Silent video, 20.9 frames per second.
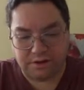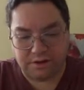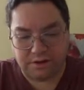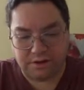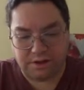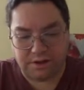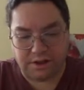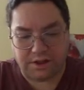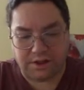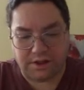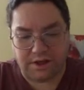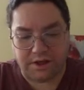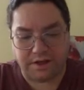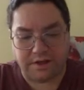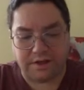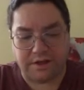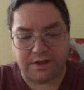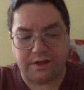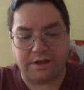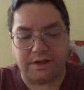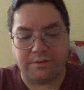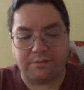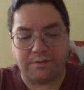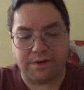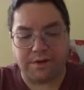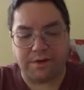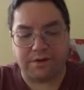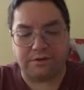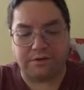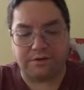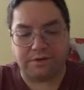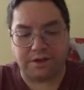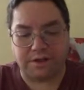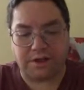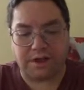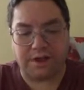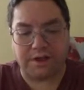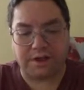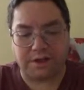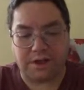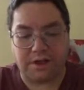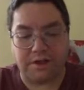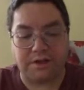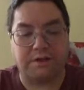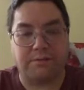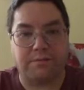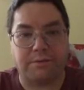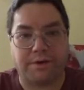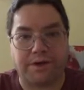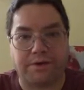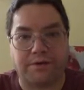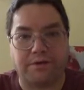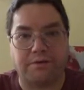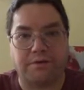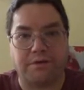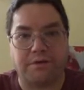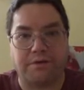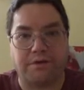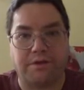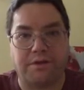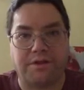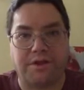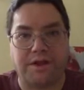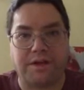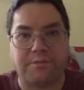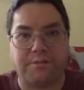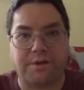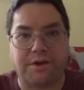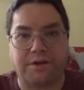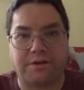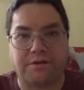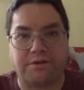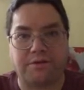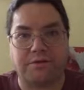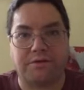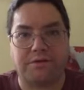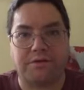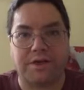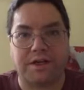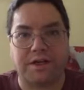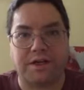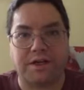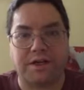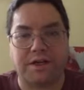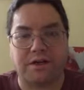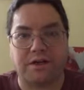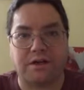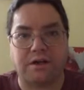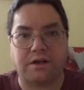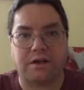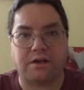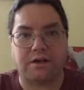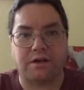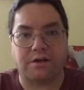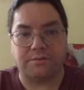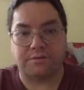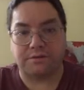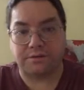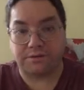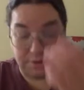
Uh, http colon slash slash the micro the micro 3d.com